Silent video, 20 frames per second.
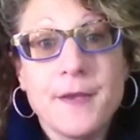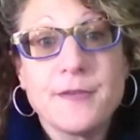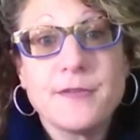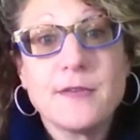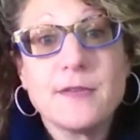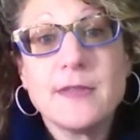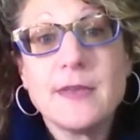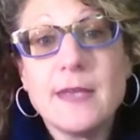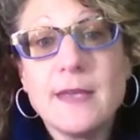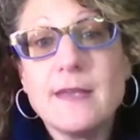
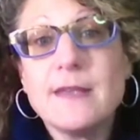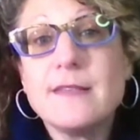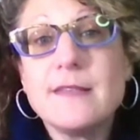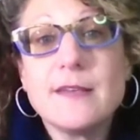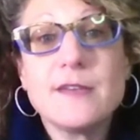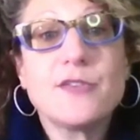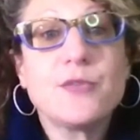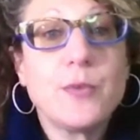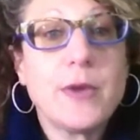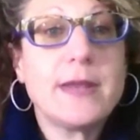So the
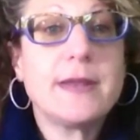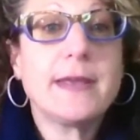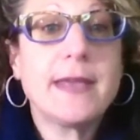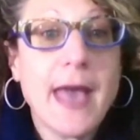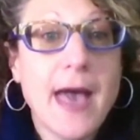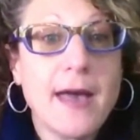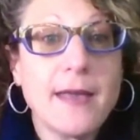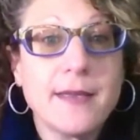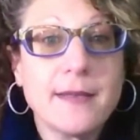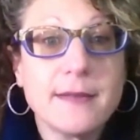easiest way to
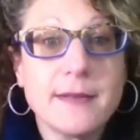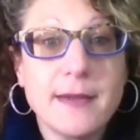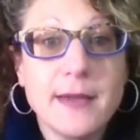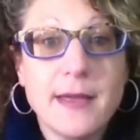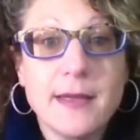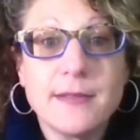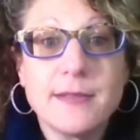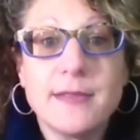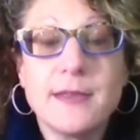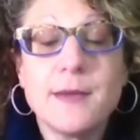
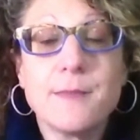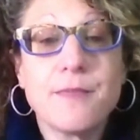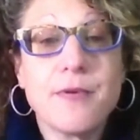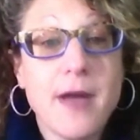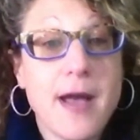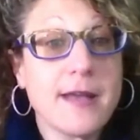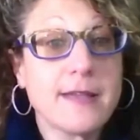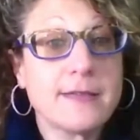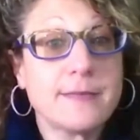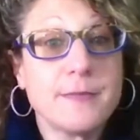calculate the
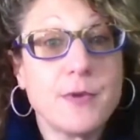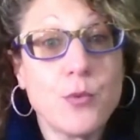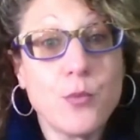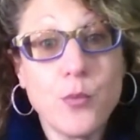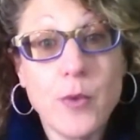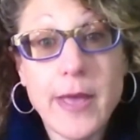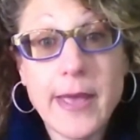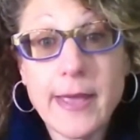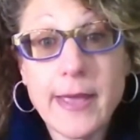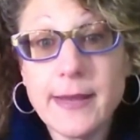
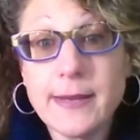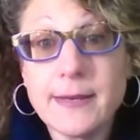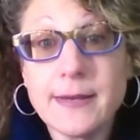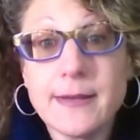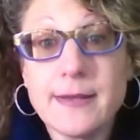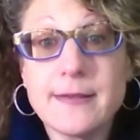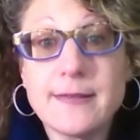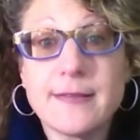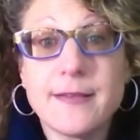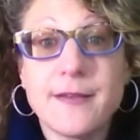approximate weight
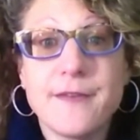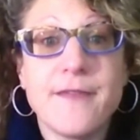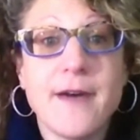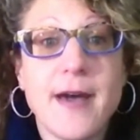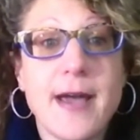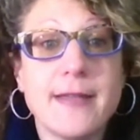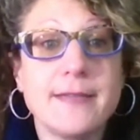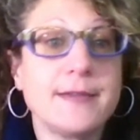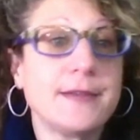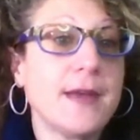is to
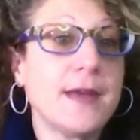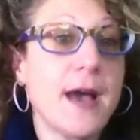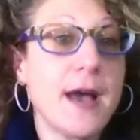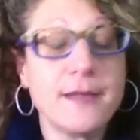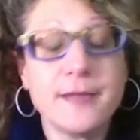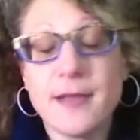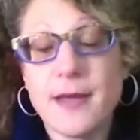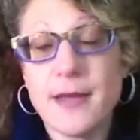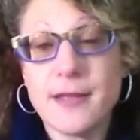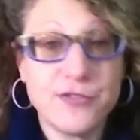find an
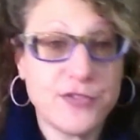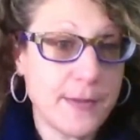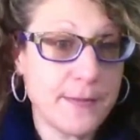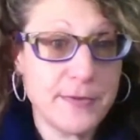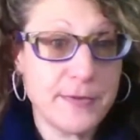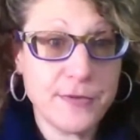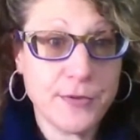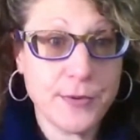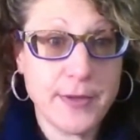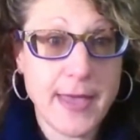online
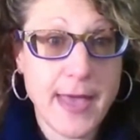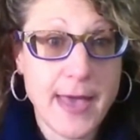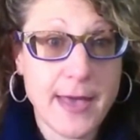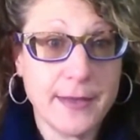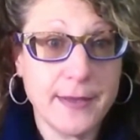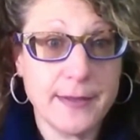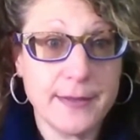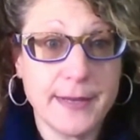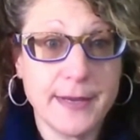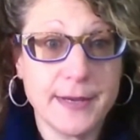gemstone
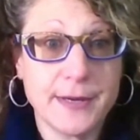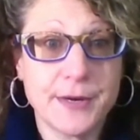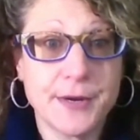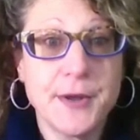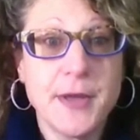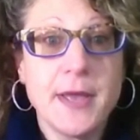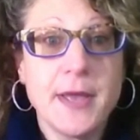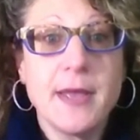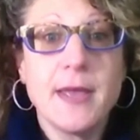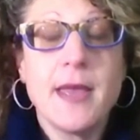
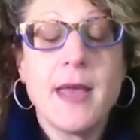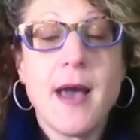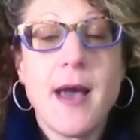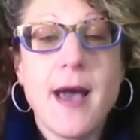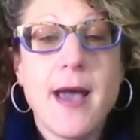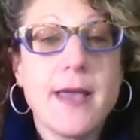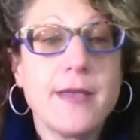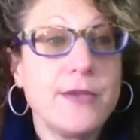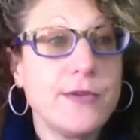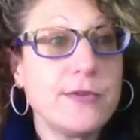calculator.
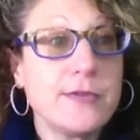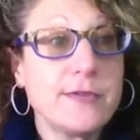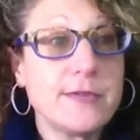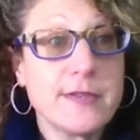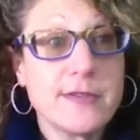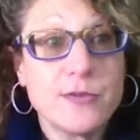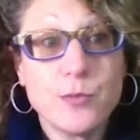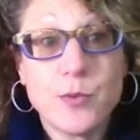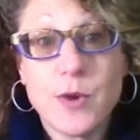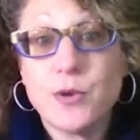I use
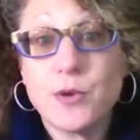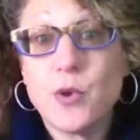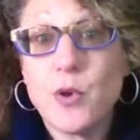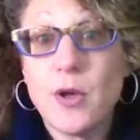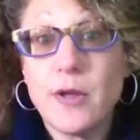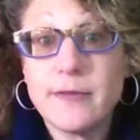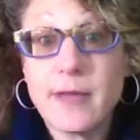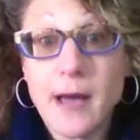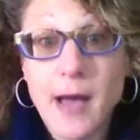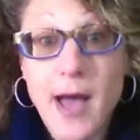this one
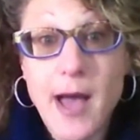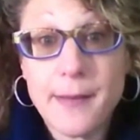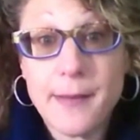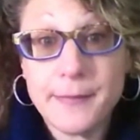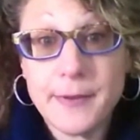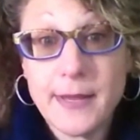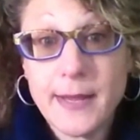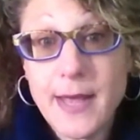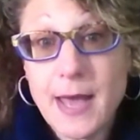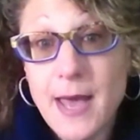called
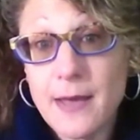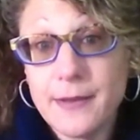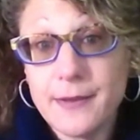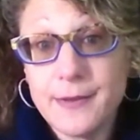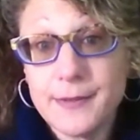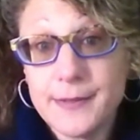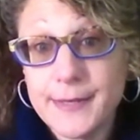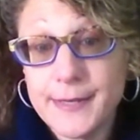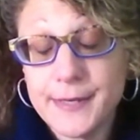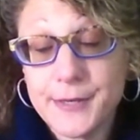Omni
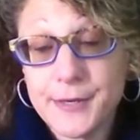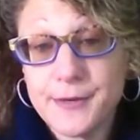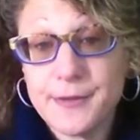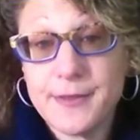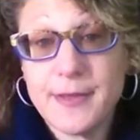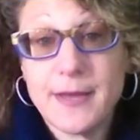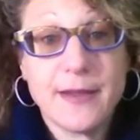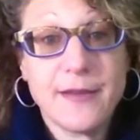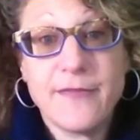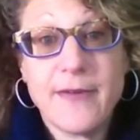Calculator
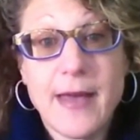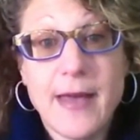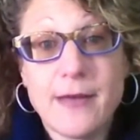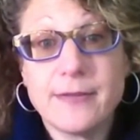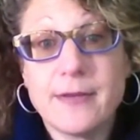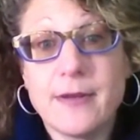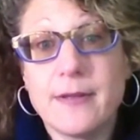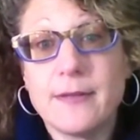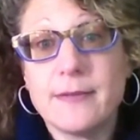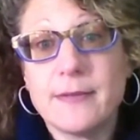that I
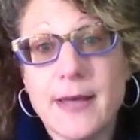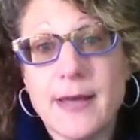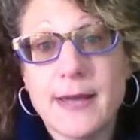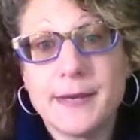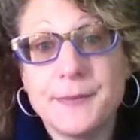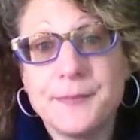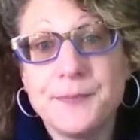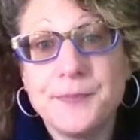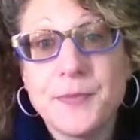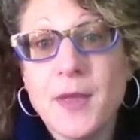found
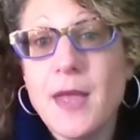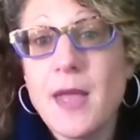online.